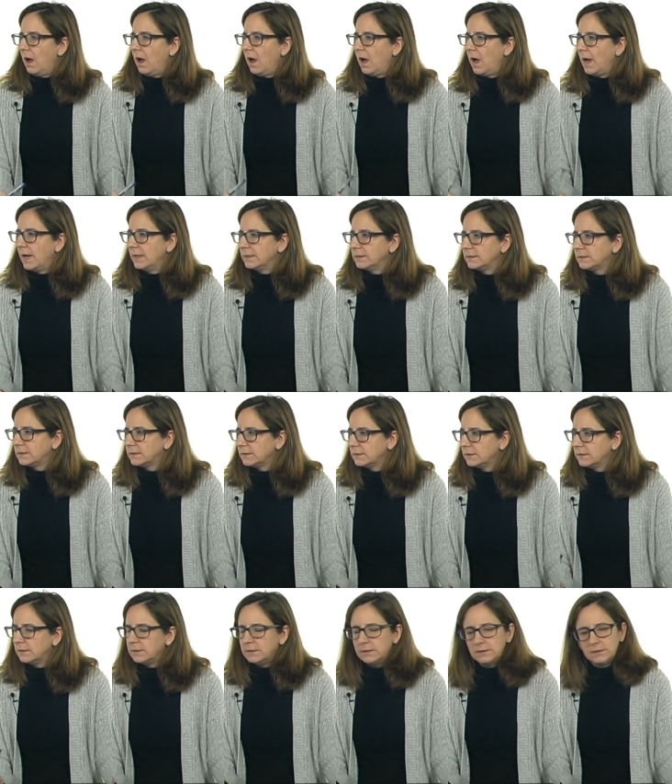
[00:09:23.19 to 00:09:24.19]
And
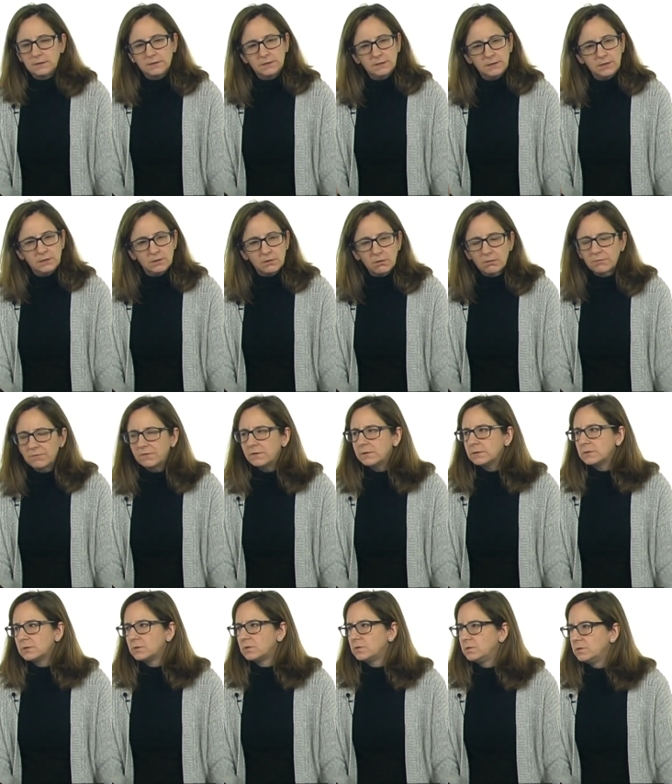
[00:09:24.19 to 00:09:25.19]
in
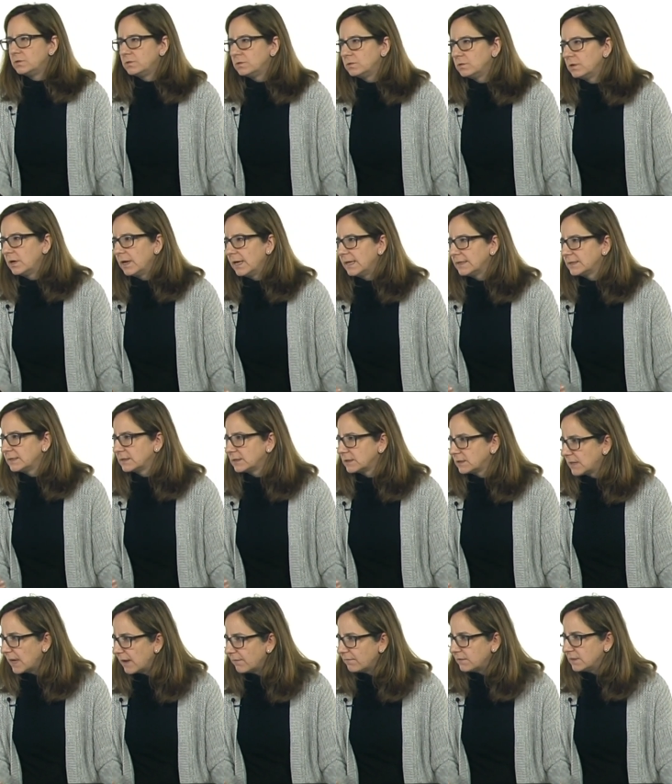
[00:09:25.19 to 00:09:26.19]
order to
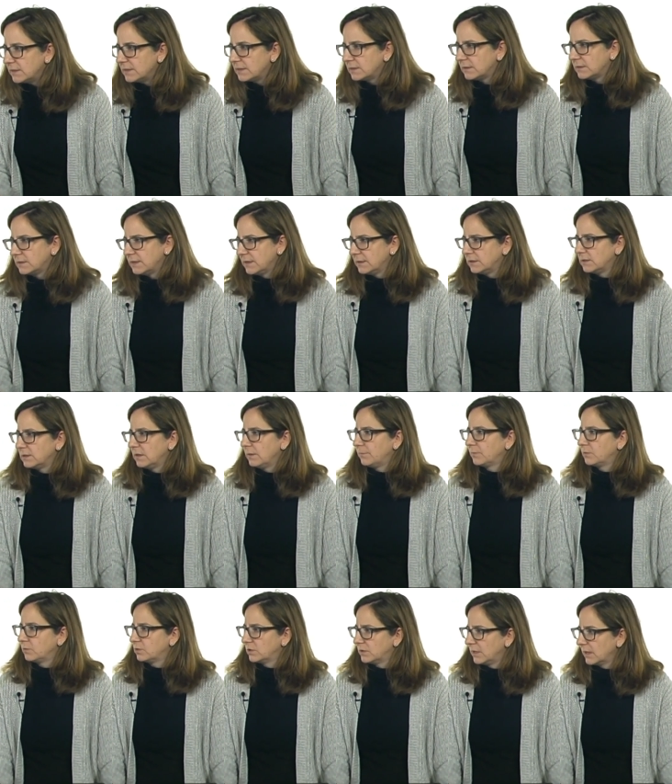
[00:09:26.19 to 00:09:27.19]
establish data
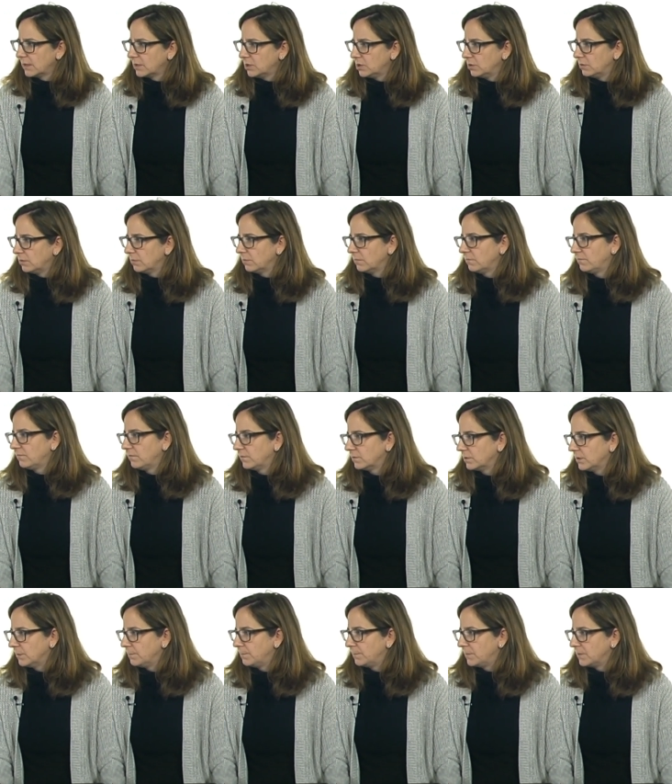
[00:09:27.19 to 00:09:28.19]
protection for
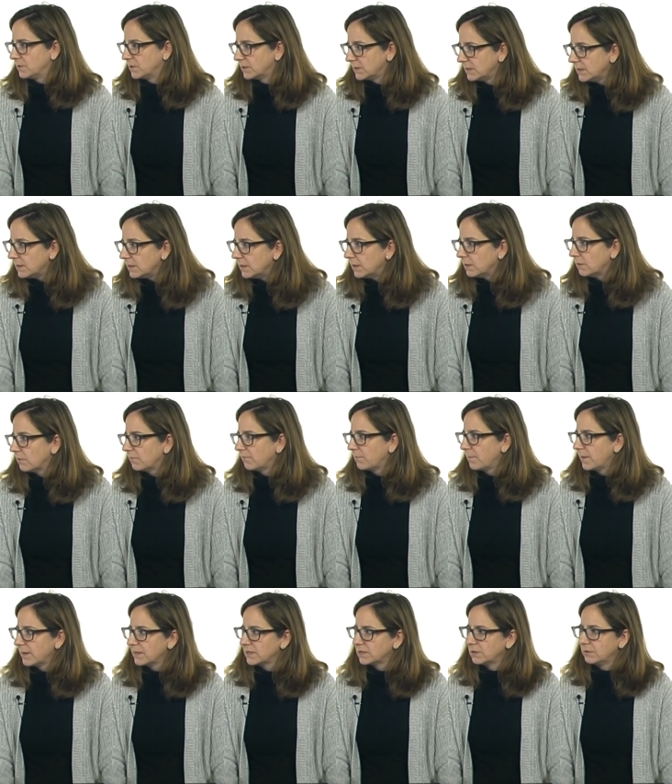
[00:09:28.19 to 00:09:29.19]
the proceeding of
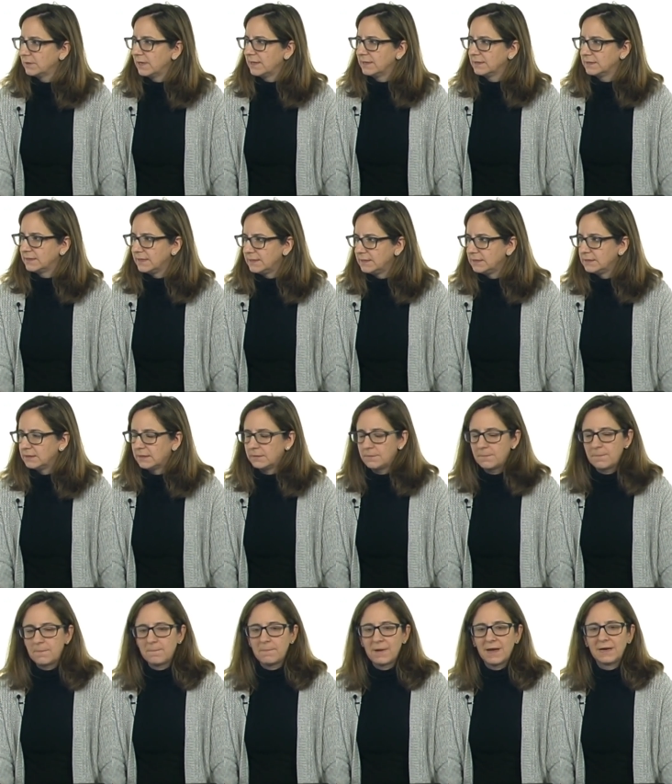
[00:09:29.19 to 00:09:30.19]
personal data
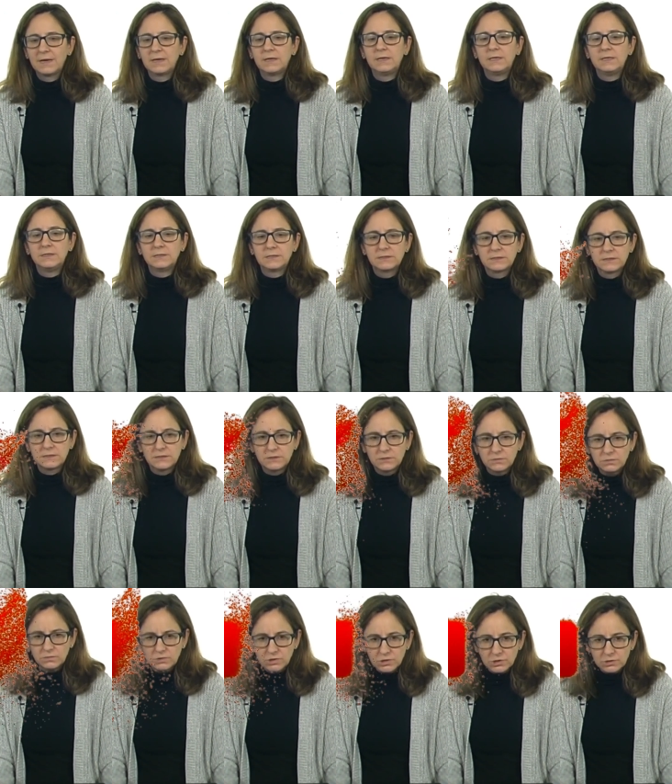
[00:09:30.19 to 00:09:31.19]
by
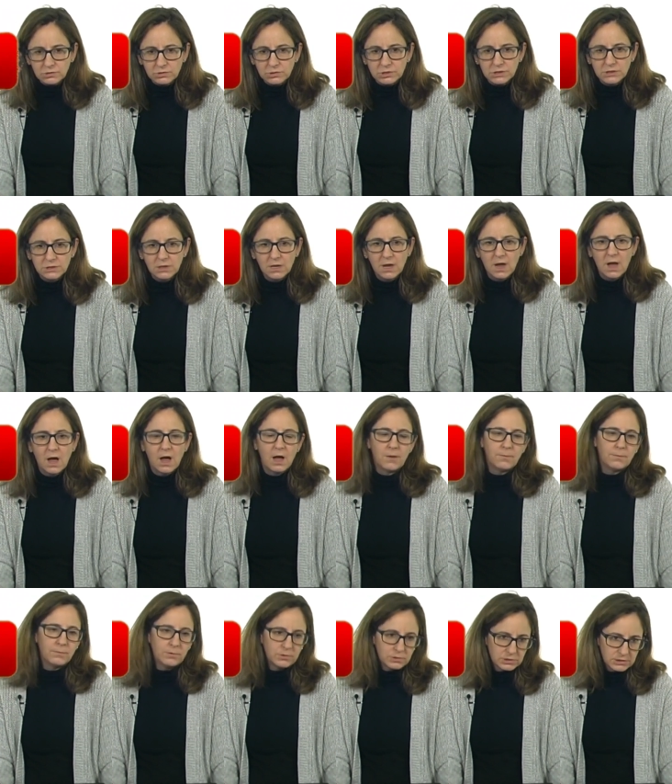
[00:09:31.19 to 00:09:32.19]
institutions
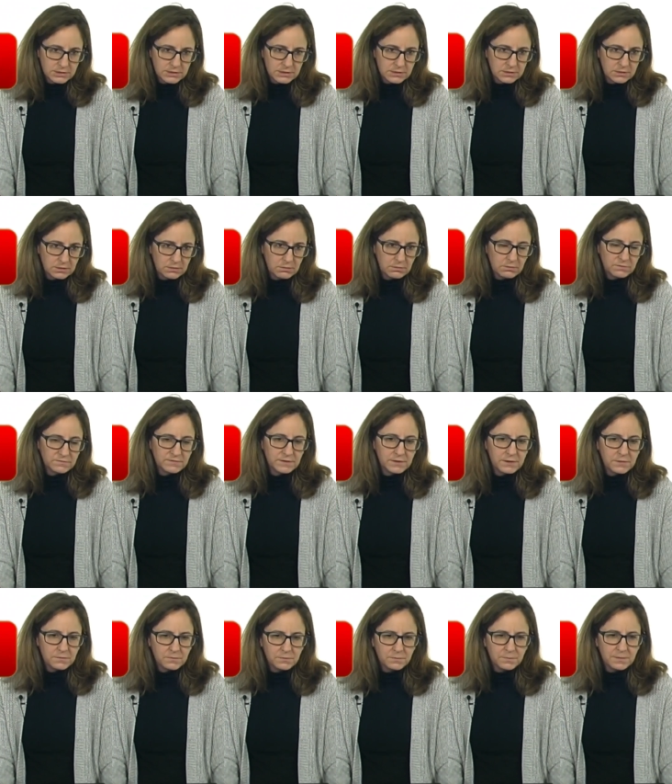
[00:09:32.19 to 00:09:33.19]
and bodies of the
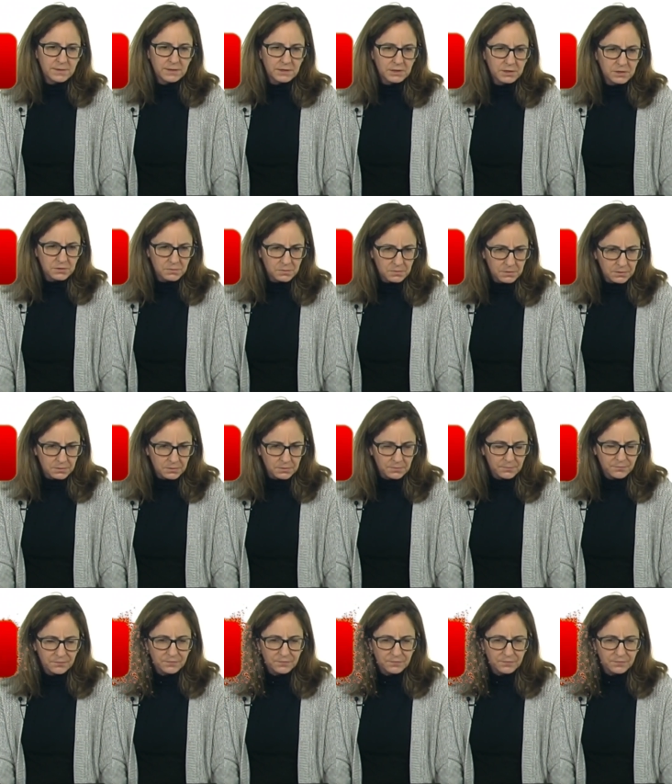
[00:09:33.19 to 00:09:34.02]
European Union,